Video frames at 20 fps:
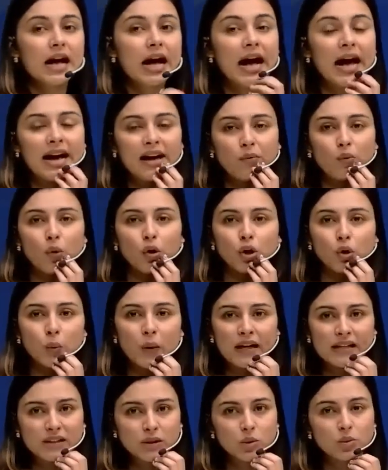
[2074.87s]
I want to
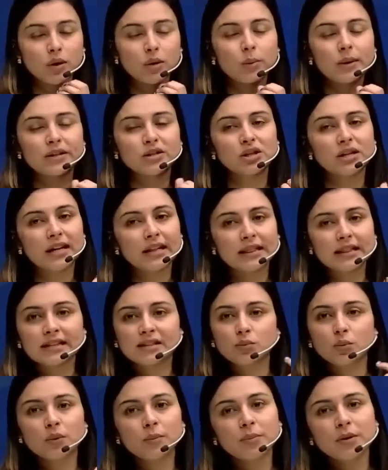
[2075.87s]
ask you a question, and this
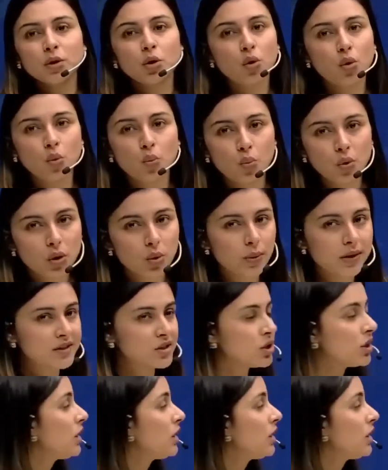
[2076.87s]
will be a homework question.